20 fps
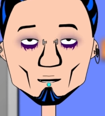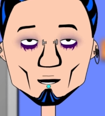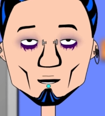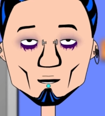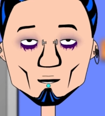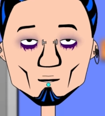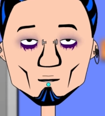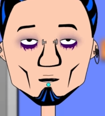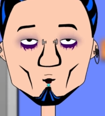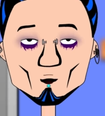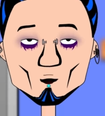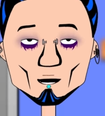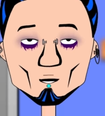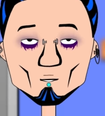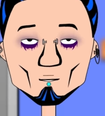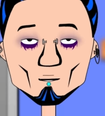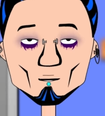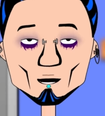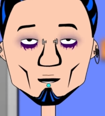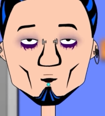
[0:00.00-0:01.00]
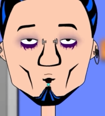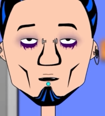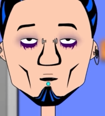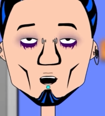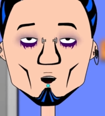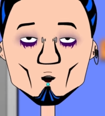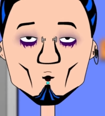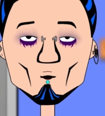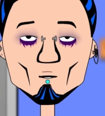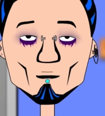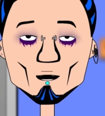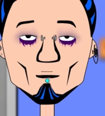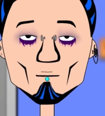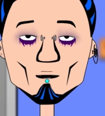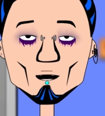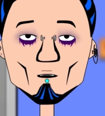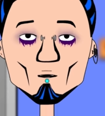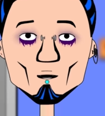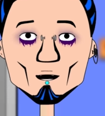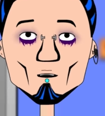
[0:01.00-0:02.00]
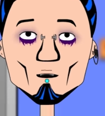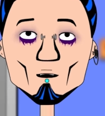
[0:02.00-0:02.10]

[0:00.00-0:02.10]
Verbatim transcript: line is Benadryl does not make kids